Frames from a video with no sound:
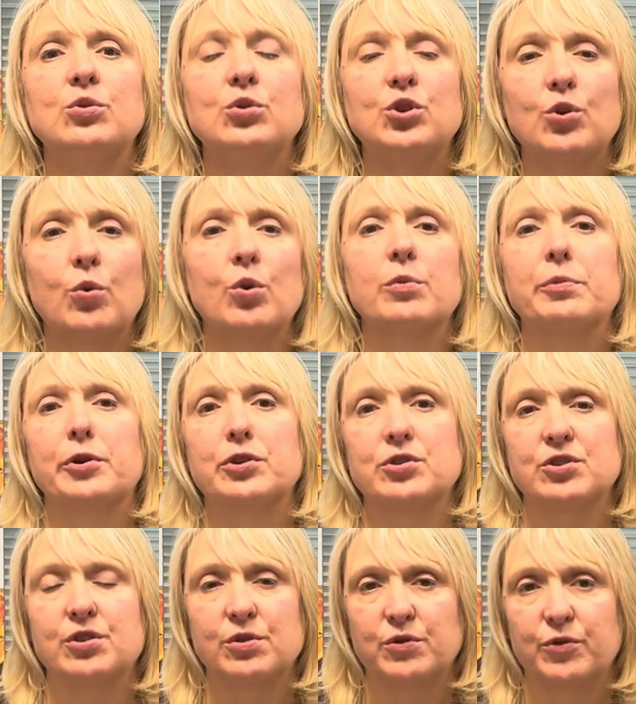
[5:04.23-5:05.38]
your
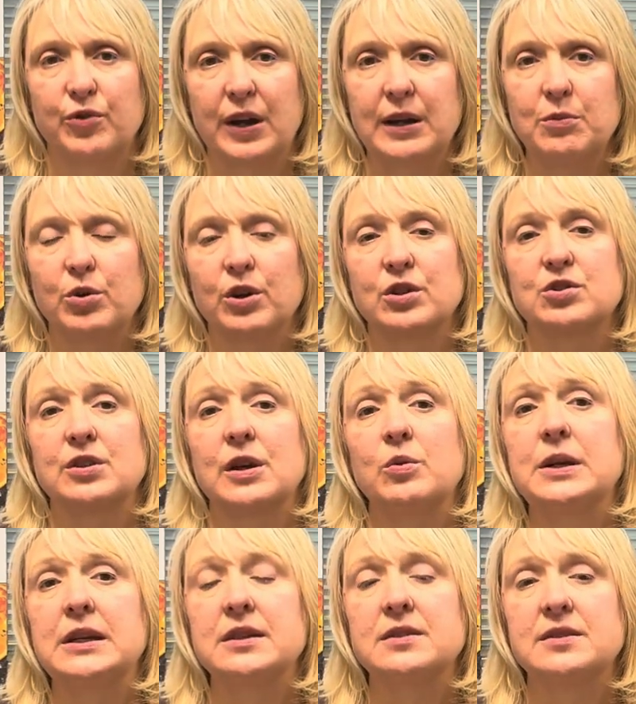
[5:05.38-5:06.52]
personal framework so that
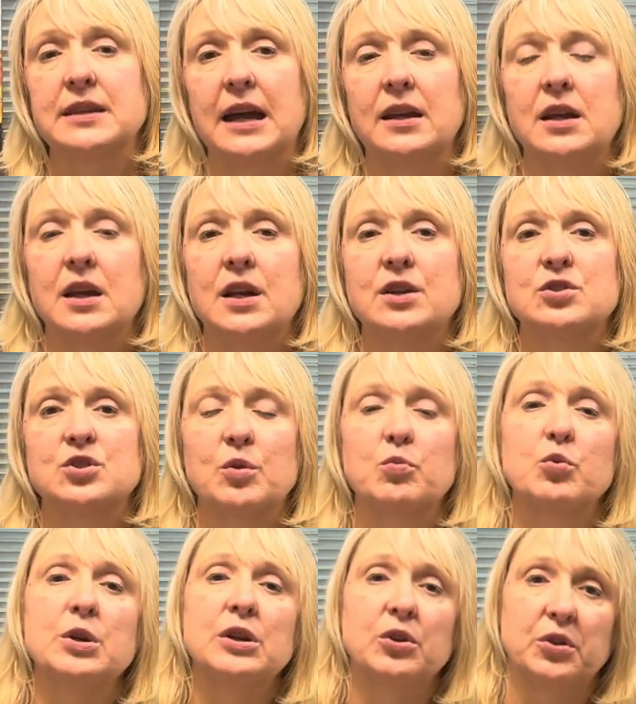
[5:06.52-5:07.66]
we can set some
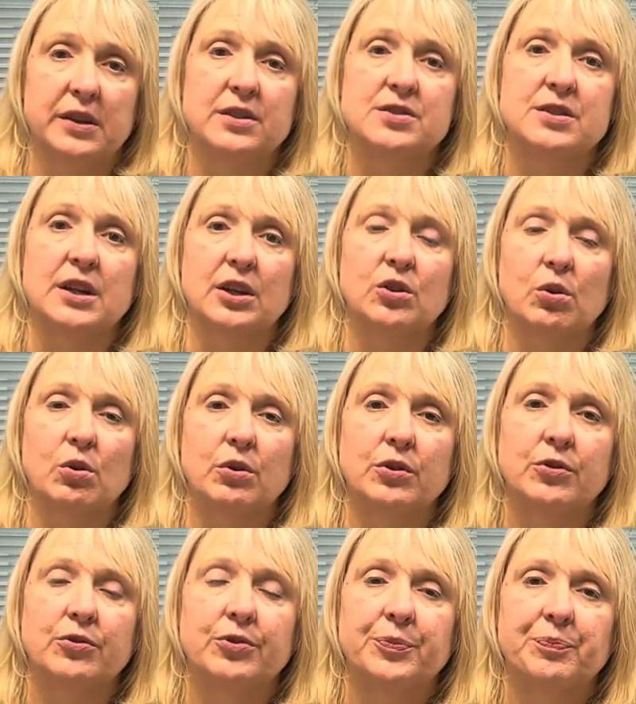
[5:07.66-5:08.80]
realistic
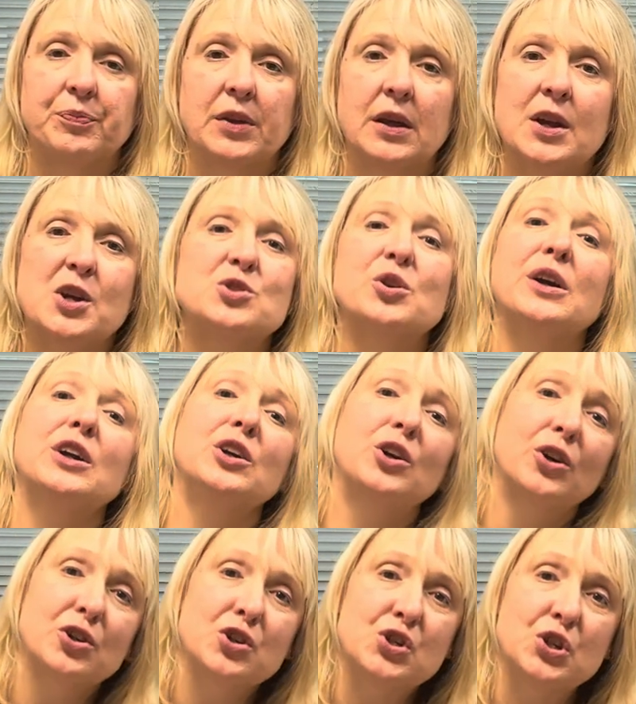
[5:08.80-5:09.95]
goals. So I
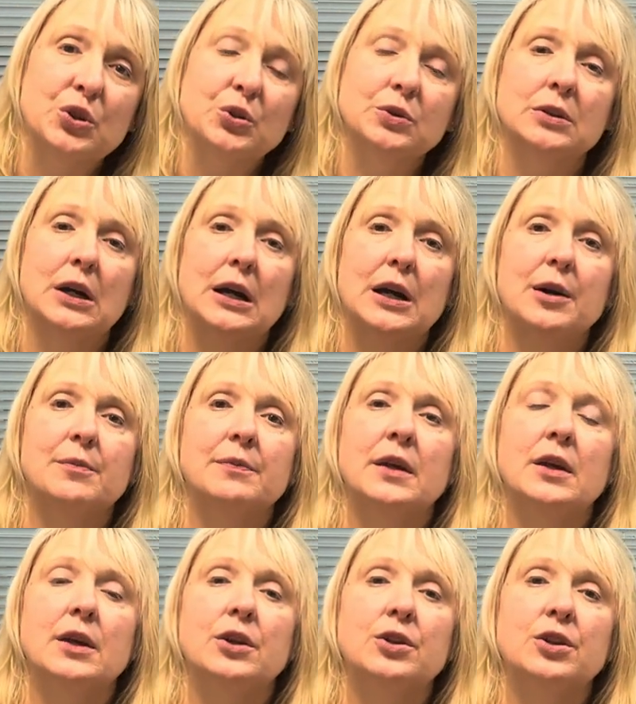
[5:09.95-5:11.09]
encourage you,
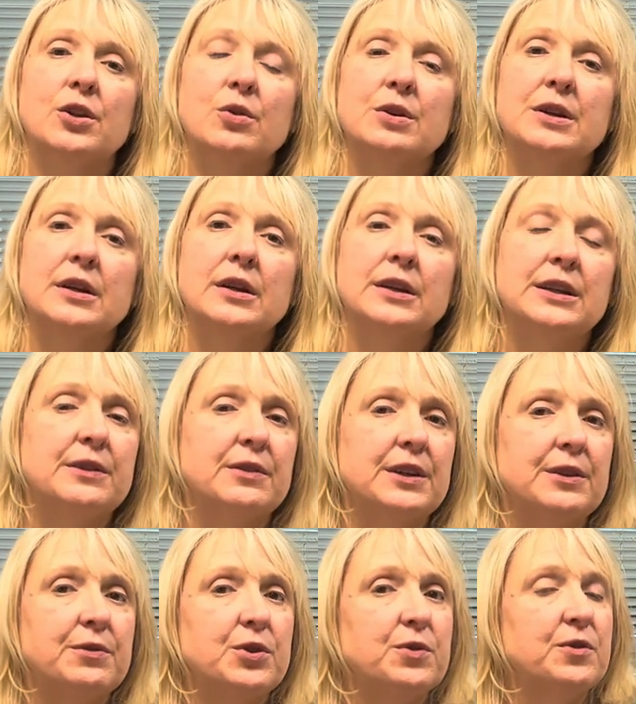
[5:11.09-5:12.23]
even
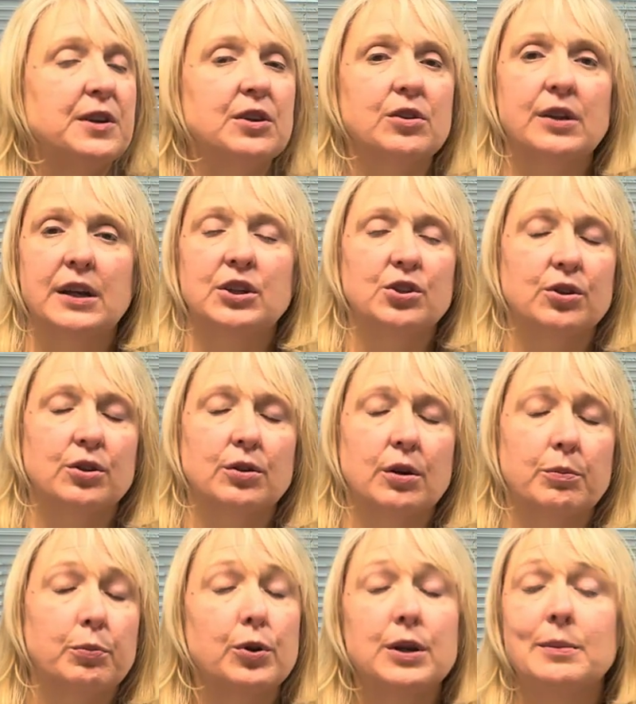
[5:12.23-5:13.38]
if you feel like
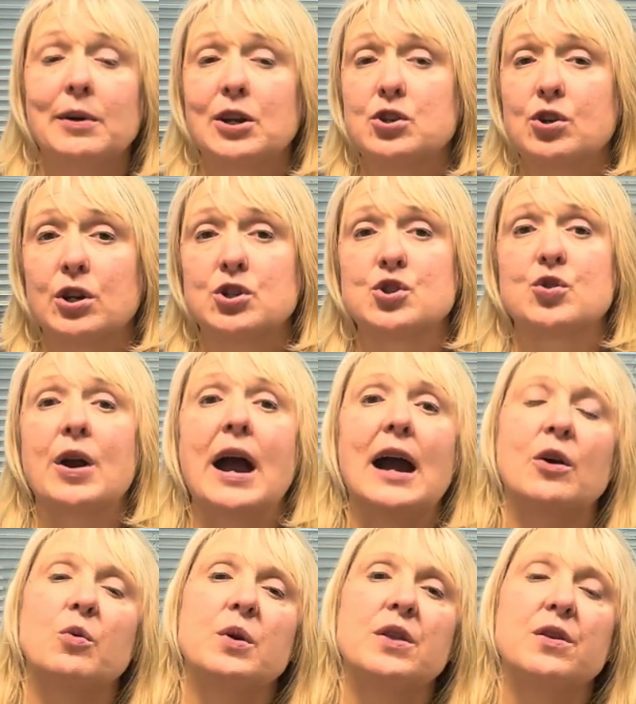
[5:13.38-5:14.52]
you're pretty much on
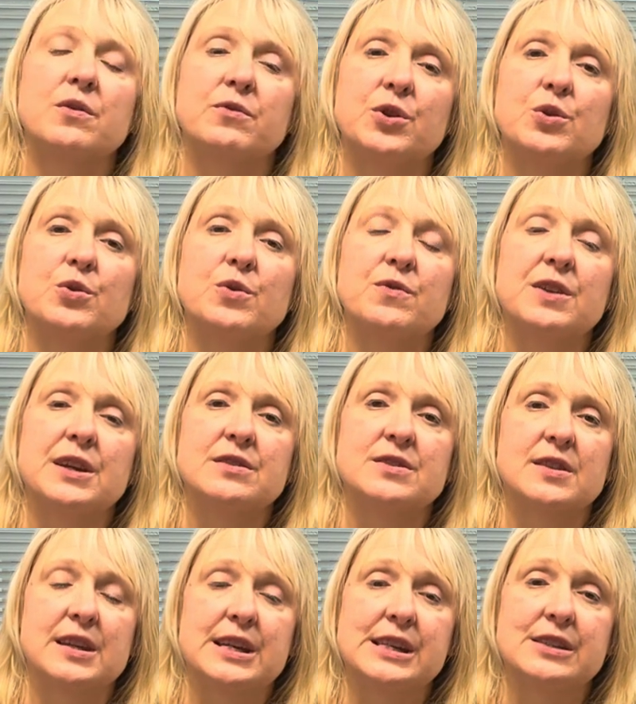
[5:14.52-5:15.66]
track with a few of these
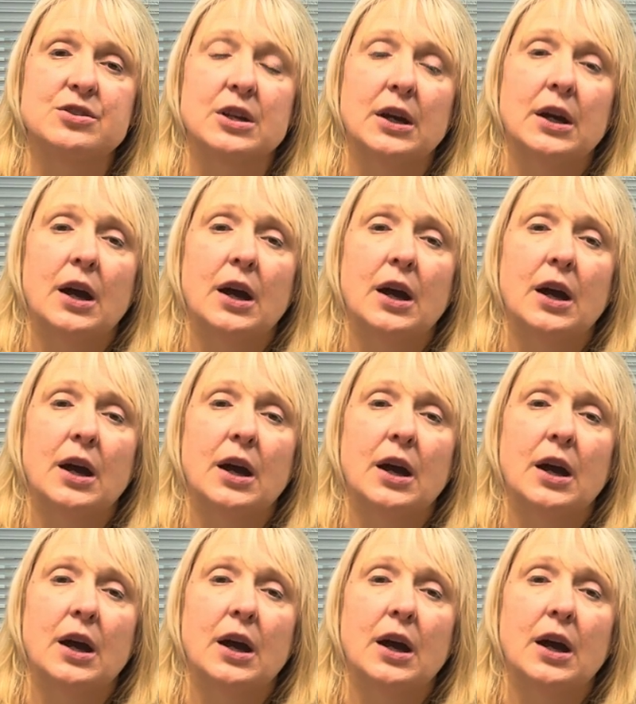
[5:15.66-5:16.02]
things,